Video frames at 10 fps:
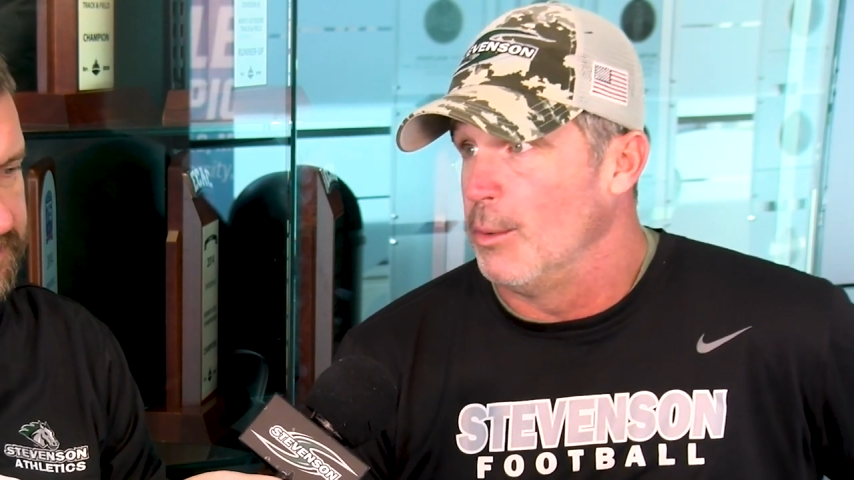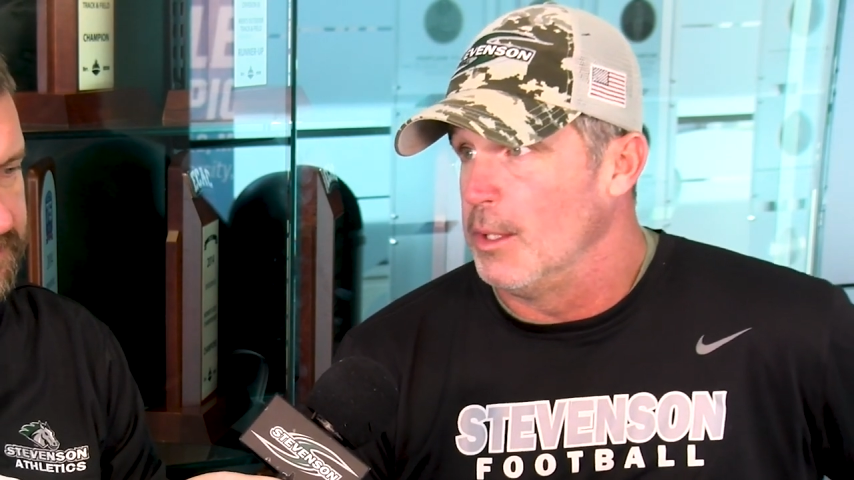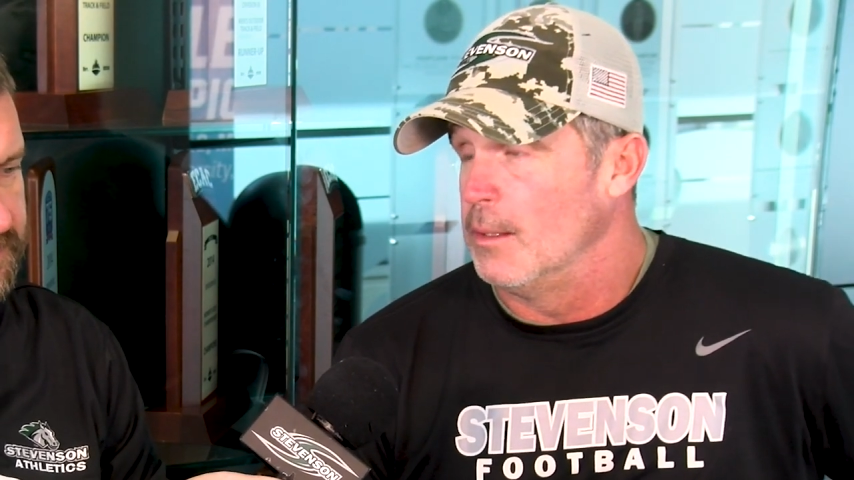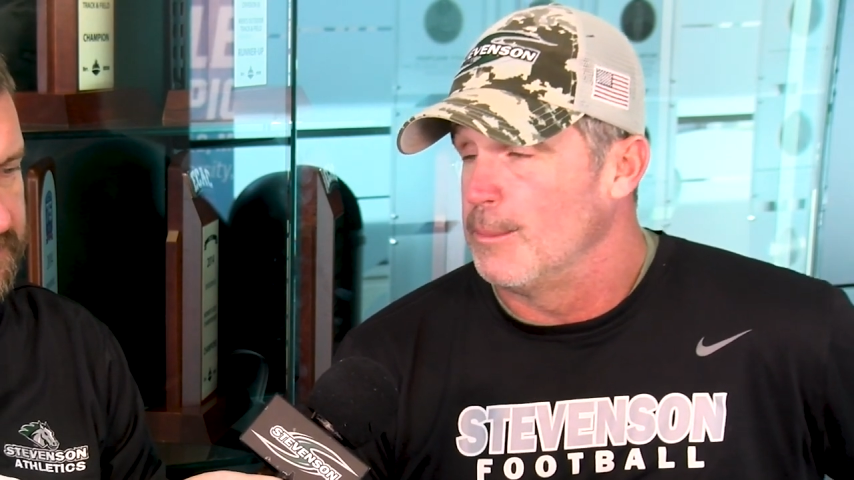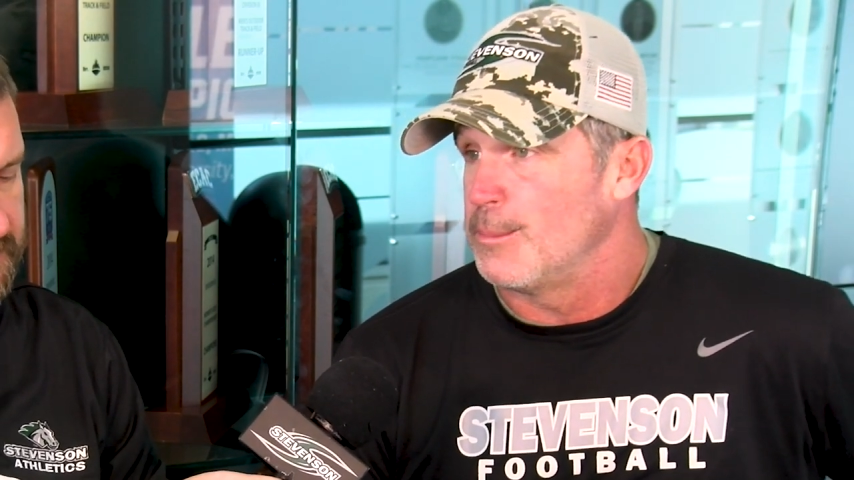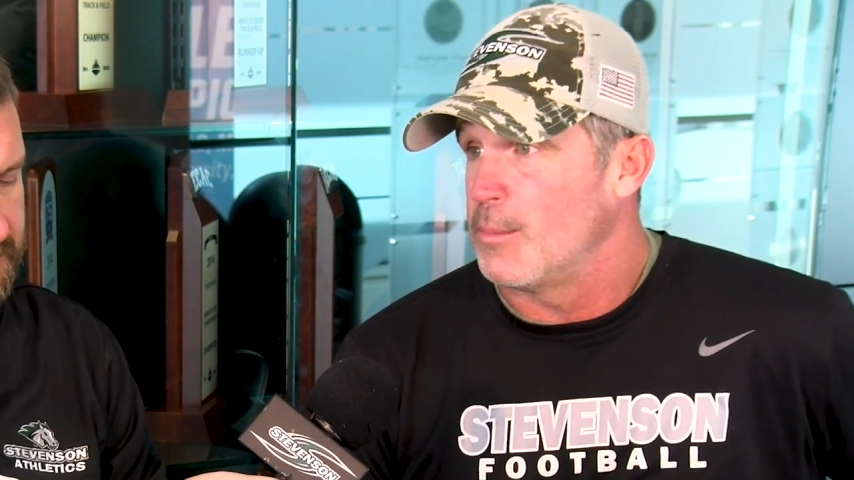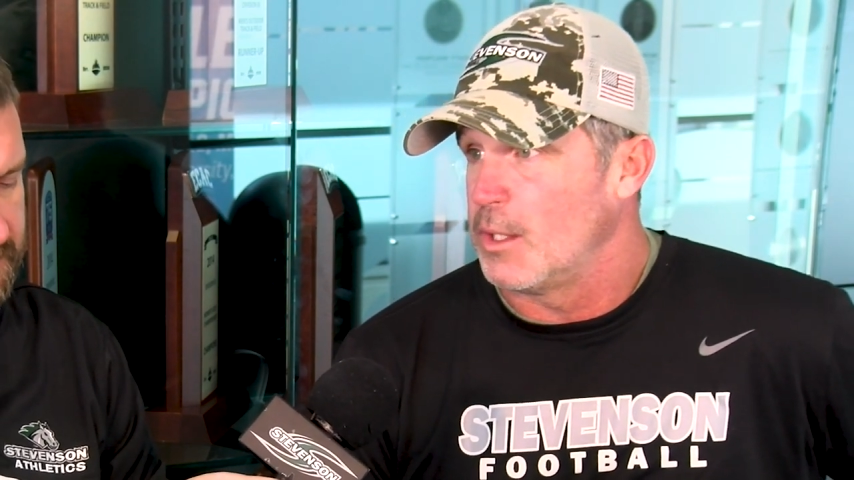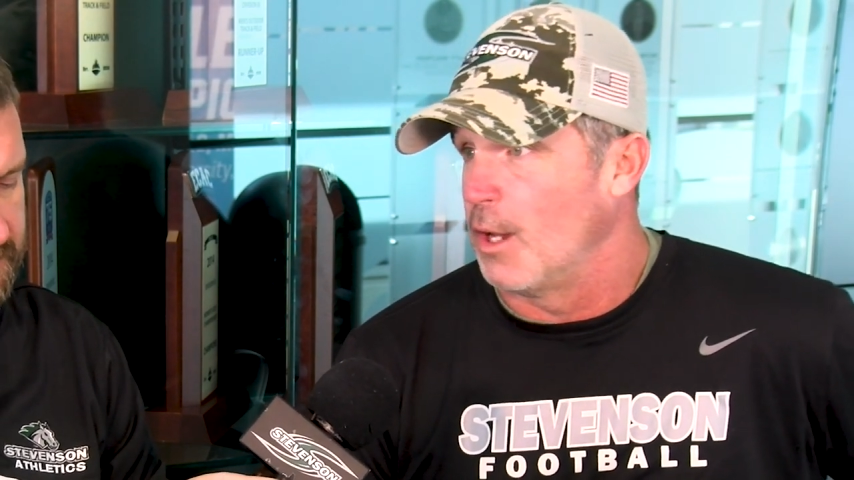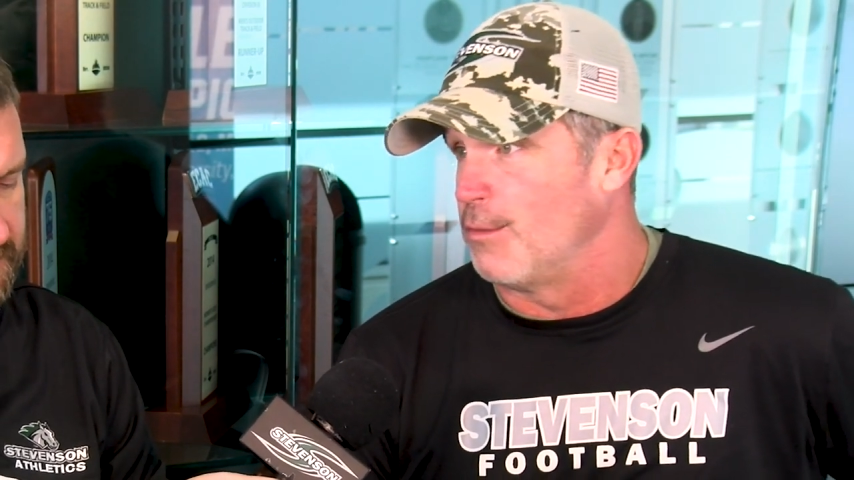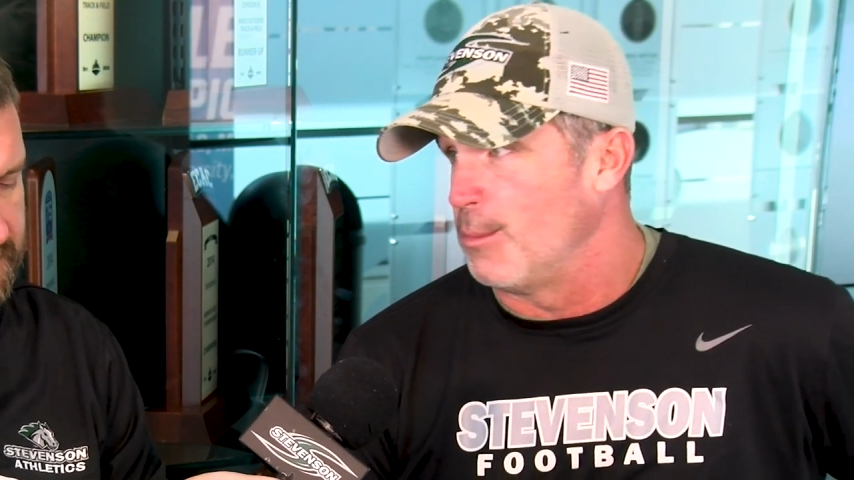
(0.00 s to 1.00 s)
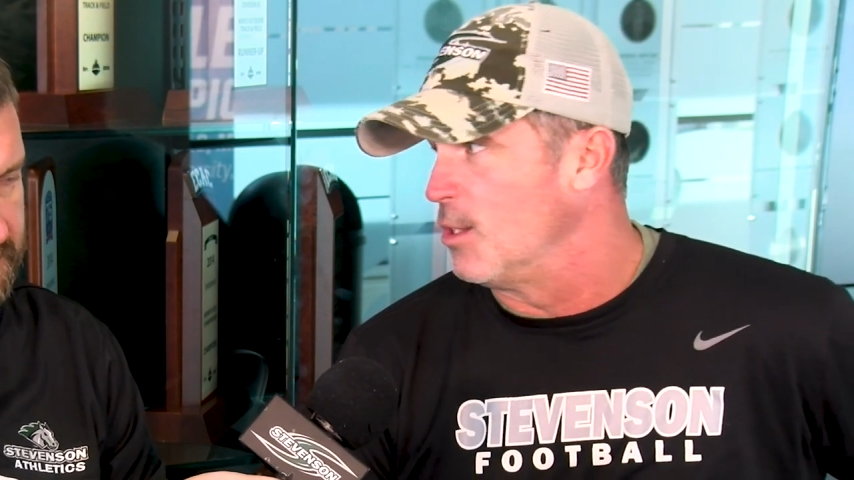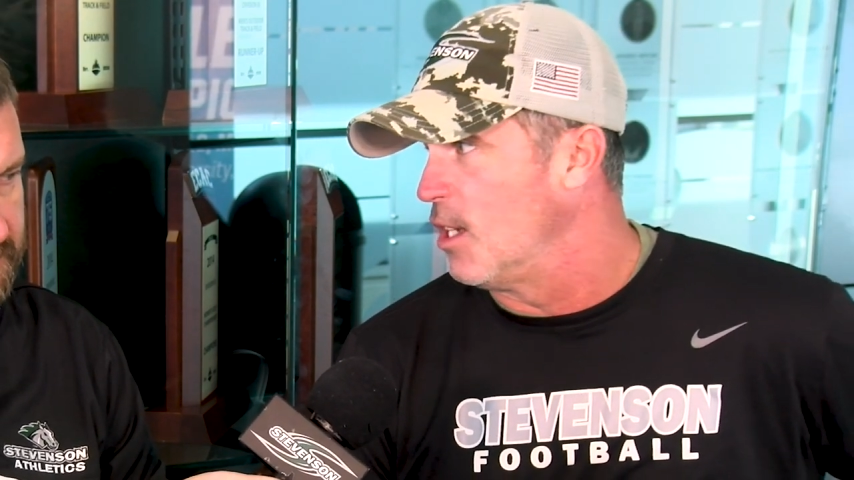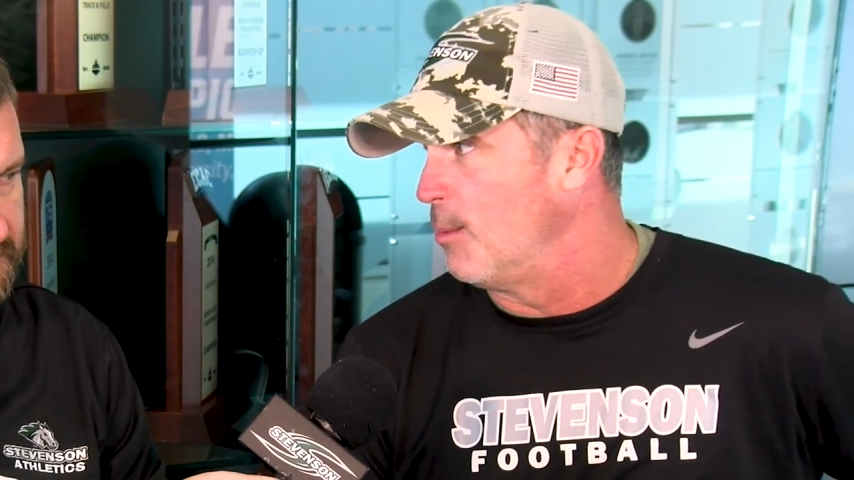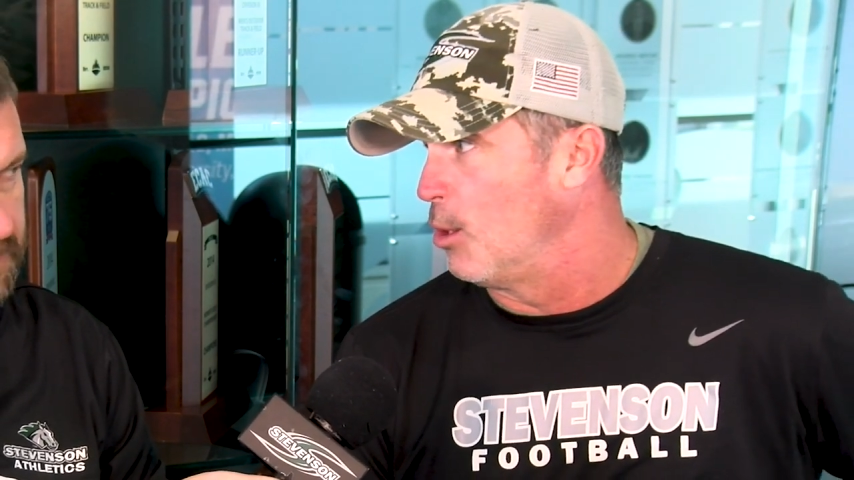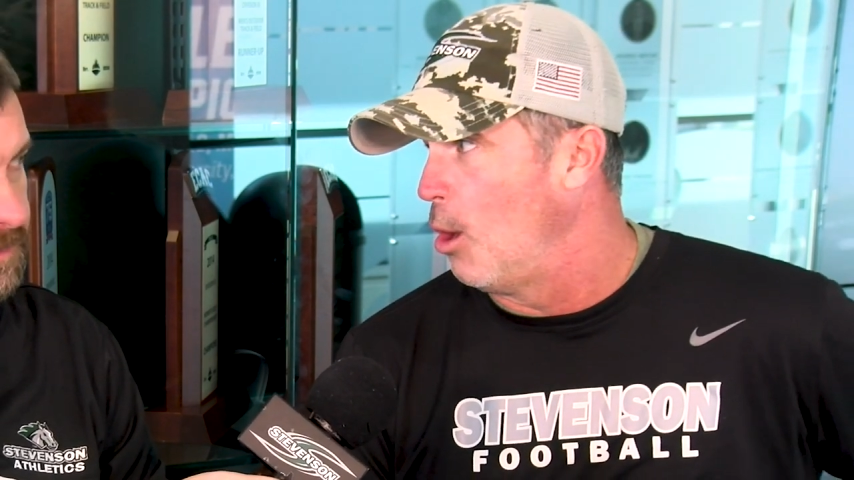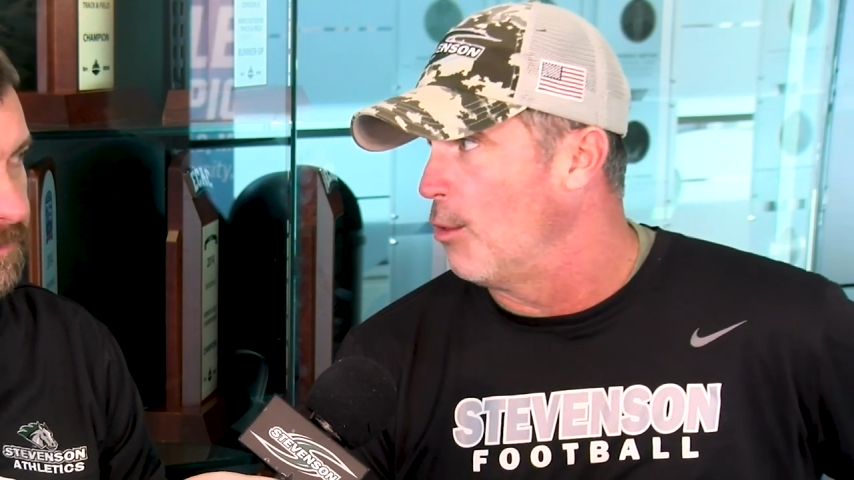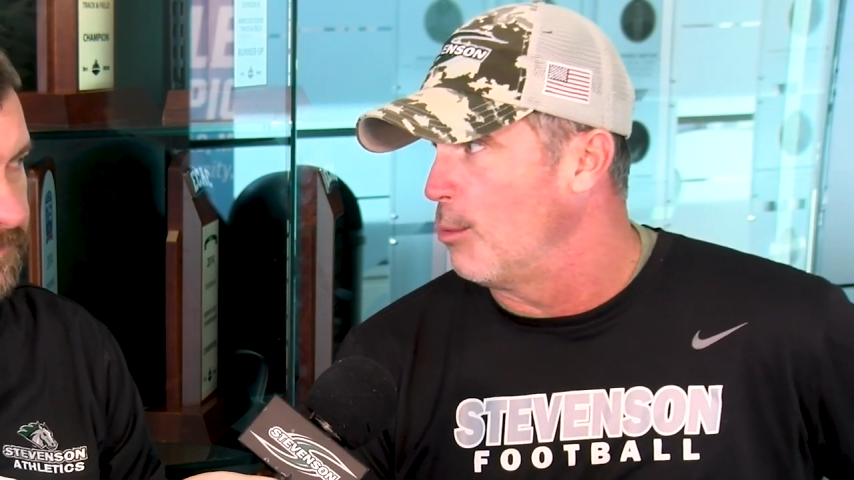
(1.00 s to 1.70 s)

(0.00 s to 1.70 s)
we cut from the same cloth.